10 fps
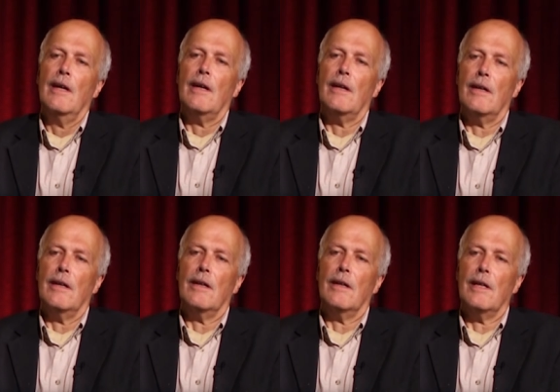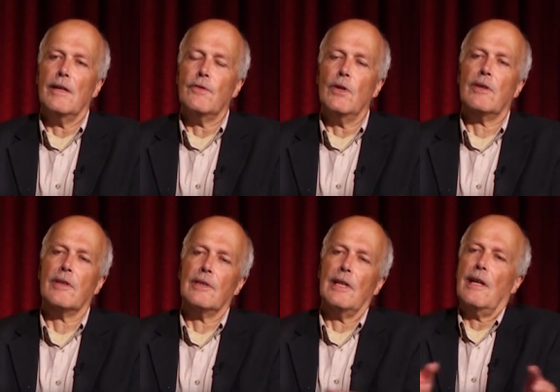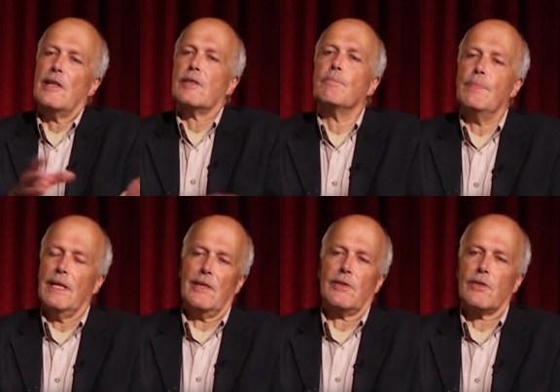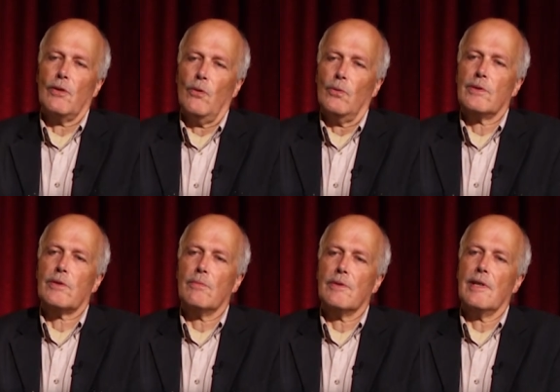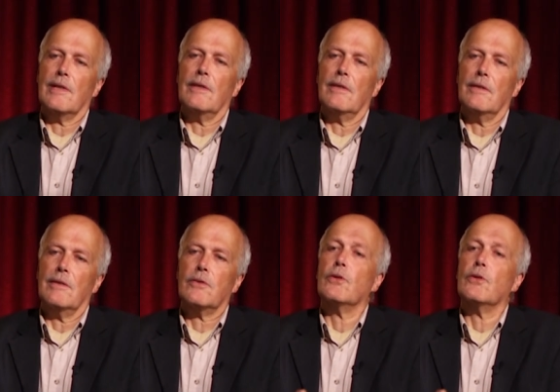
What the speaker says: If you look at the last big assault was in